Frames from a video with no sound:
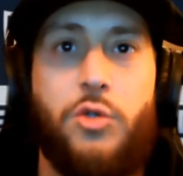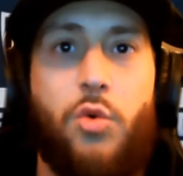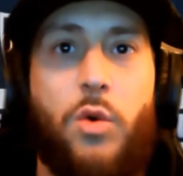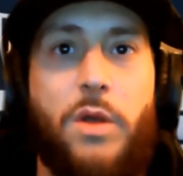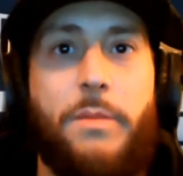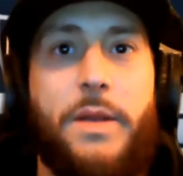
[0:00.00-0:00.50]

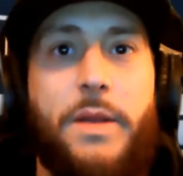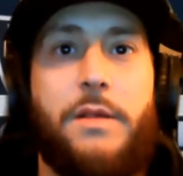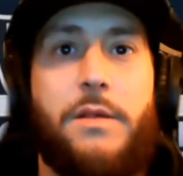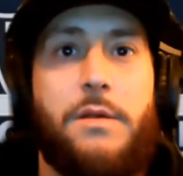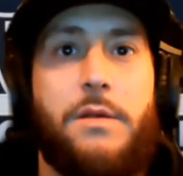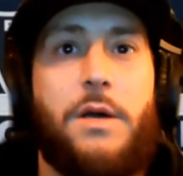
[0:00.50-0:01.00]
20
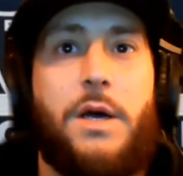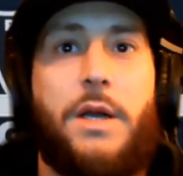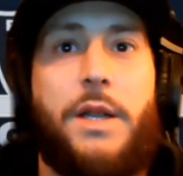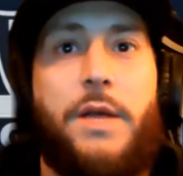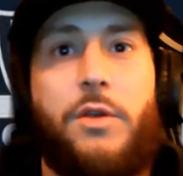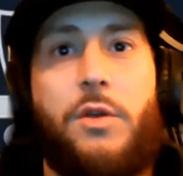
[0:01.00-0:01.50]
minutes,
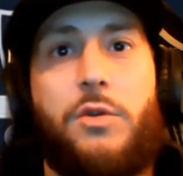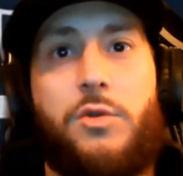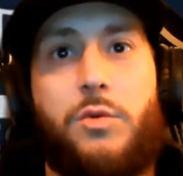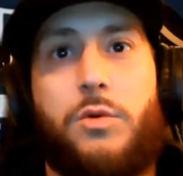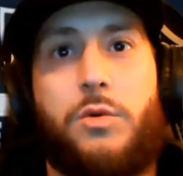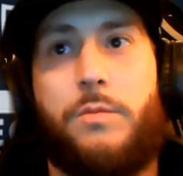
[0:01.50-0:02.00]
not the
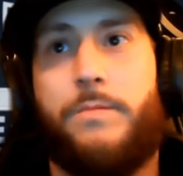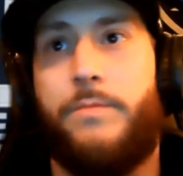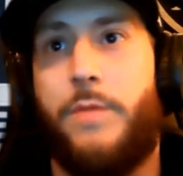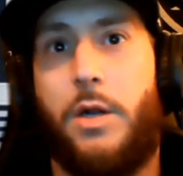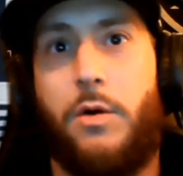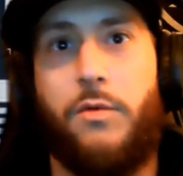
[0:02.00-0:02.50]
usual,
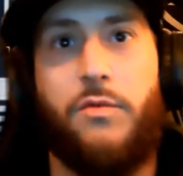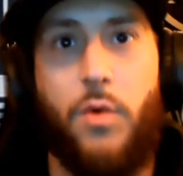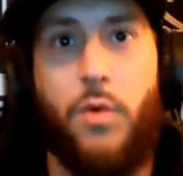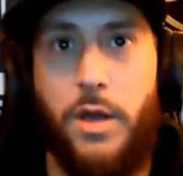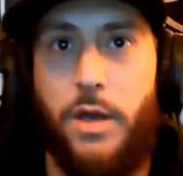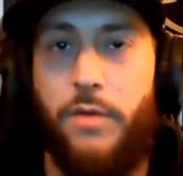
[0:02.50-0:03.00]

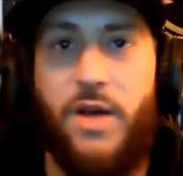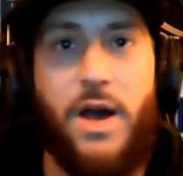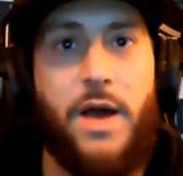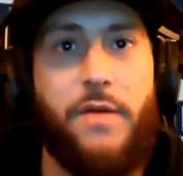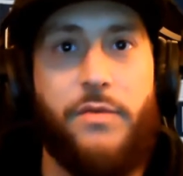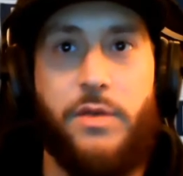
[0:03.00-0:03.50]

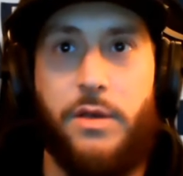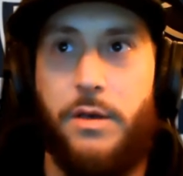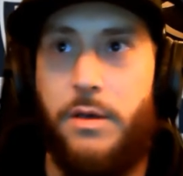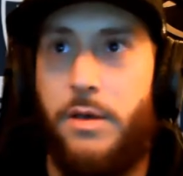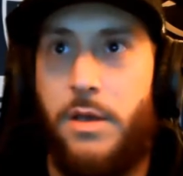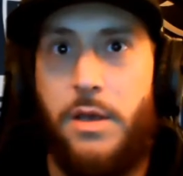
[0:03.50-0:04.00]
45
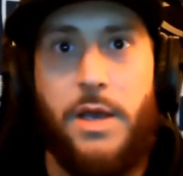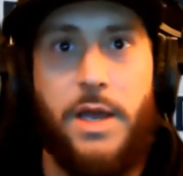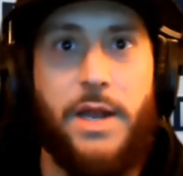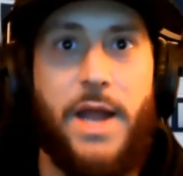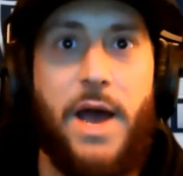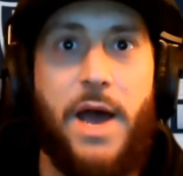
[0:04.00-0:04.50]
to
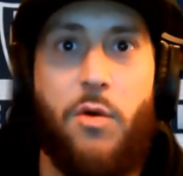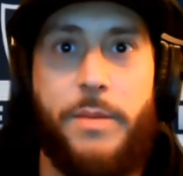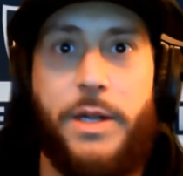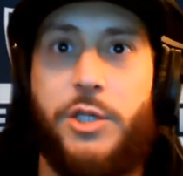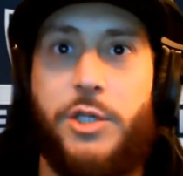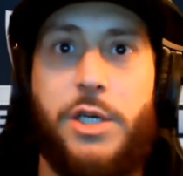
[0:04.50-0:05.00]
an
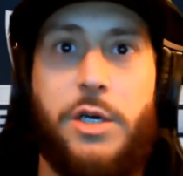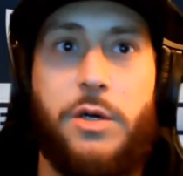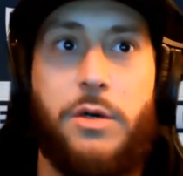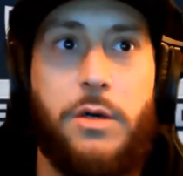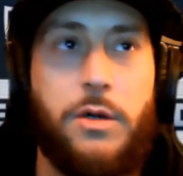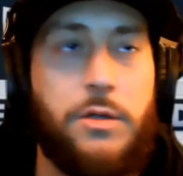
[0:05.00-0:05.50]
hour-minute show
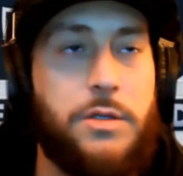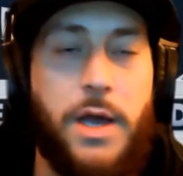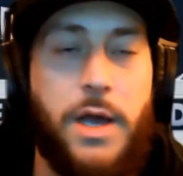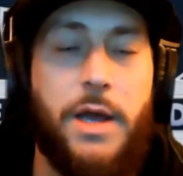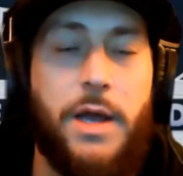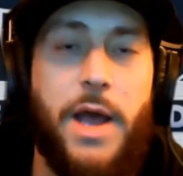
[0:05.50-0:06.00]
or to
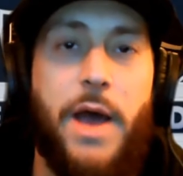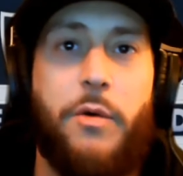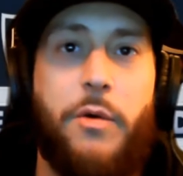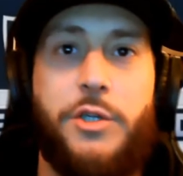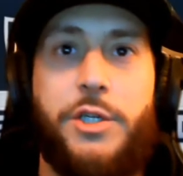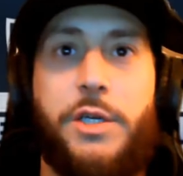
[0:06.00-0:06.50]
an
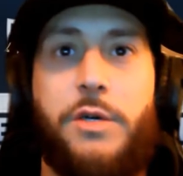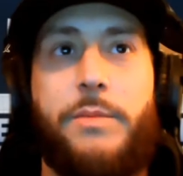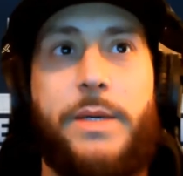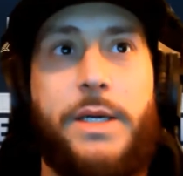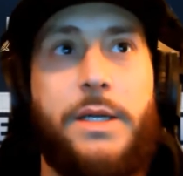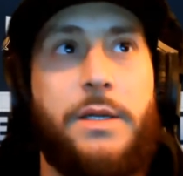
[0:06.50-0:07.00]
hour show,
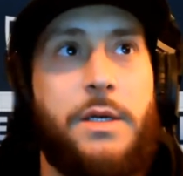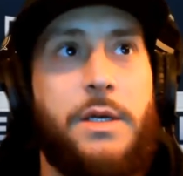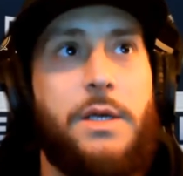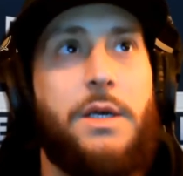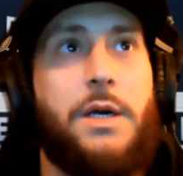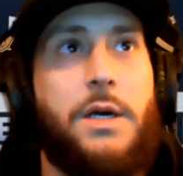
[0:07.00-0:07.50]
but
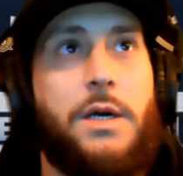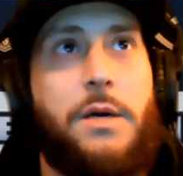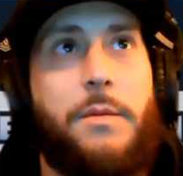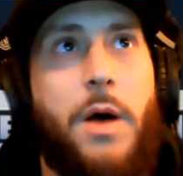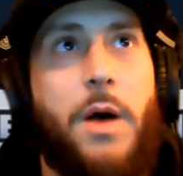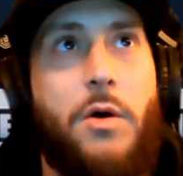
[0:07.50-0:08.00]

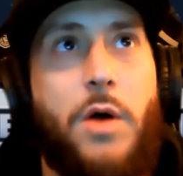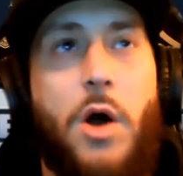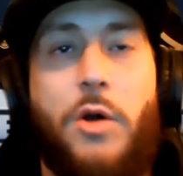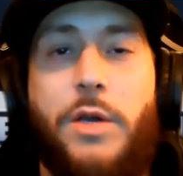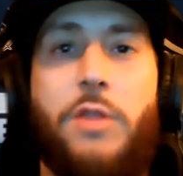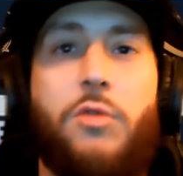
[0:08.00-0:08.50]

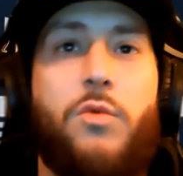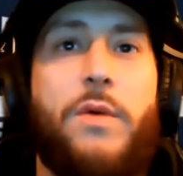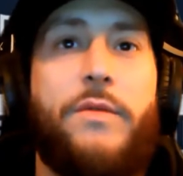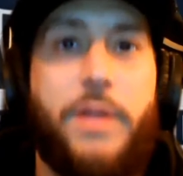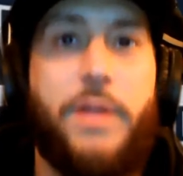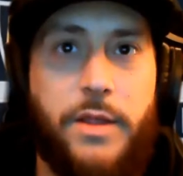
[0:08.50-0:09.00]
I'll get through
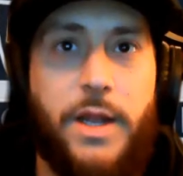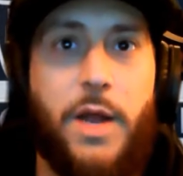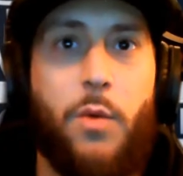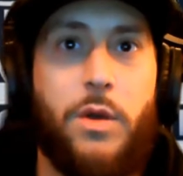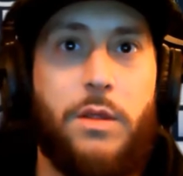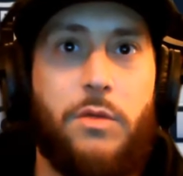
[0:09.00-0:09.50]
everything that I
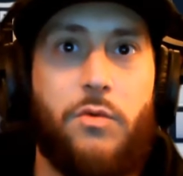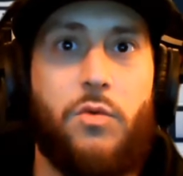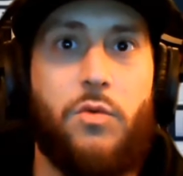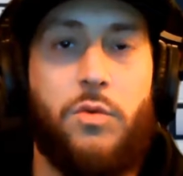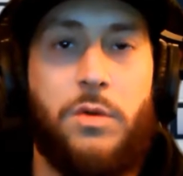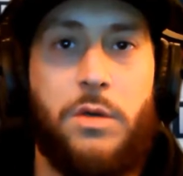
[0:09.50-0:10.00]
went
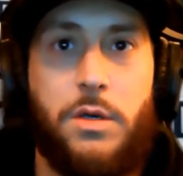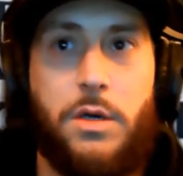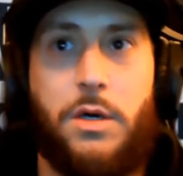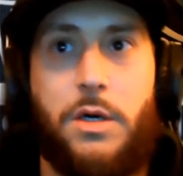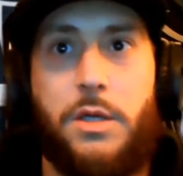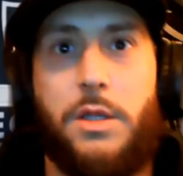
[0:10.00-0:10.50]
through
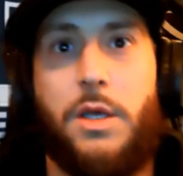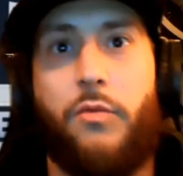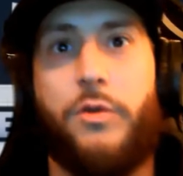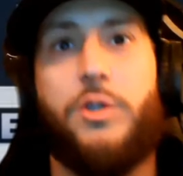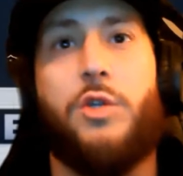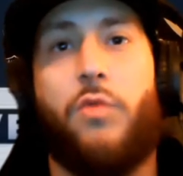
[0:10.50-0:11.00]
on the
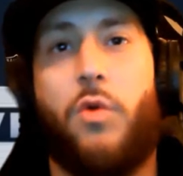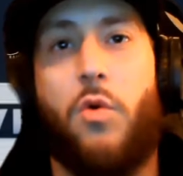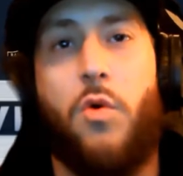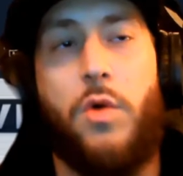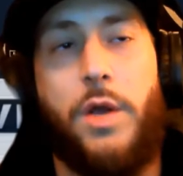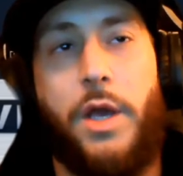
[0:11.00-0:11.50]
original
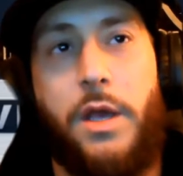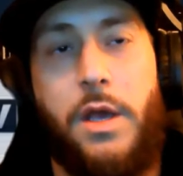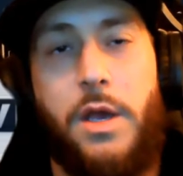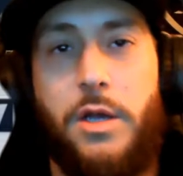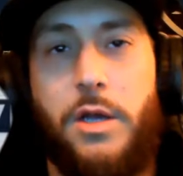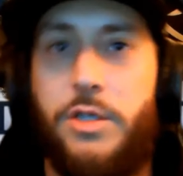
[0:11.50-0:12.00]
recording
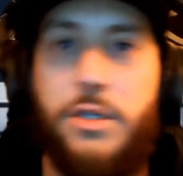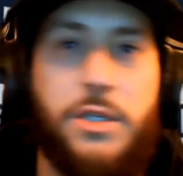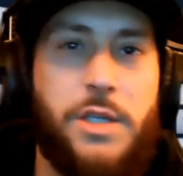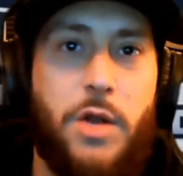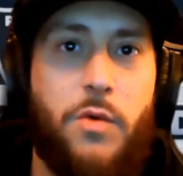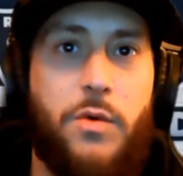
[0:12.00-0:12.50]
just because
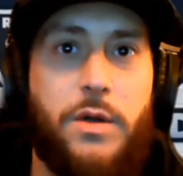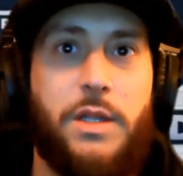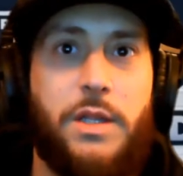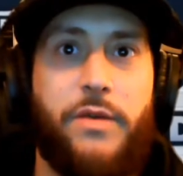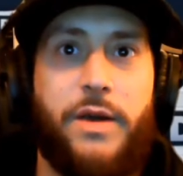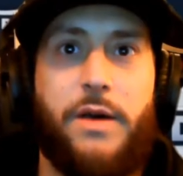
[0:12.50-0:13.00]
I don't want to
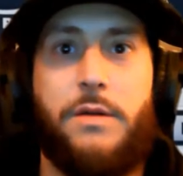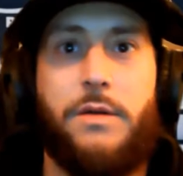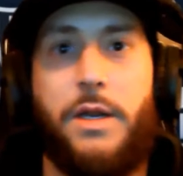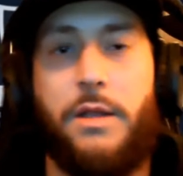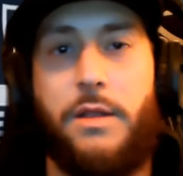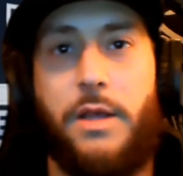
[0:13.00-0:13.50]
leave out
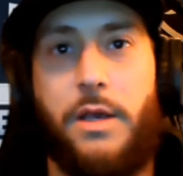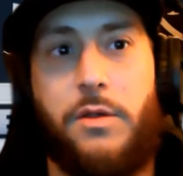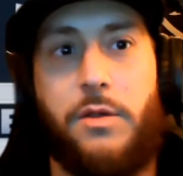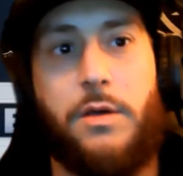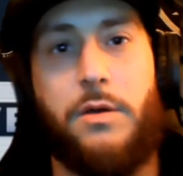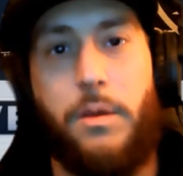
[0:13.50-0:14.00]
anything.
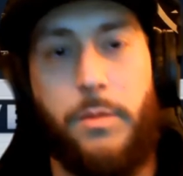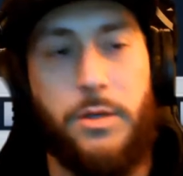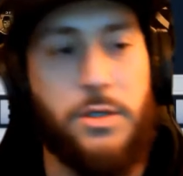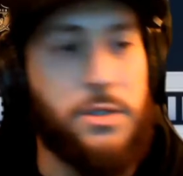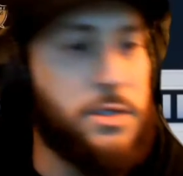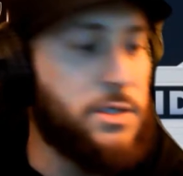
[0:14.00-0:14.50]
So give me
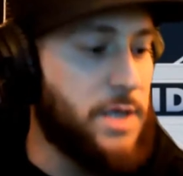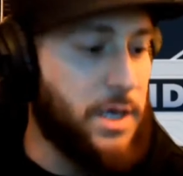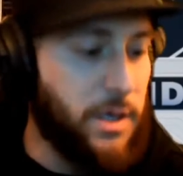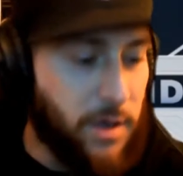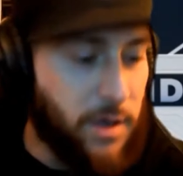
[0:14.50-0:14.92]
just a second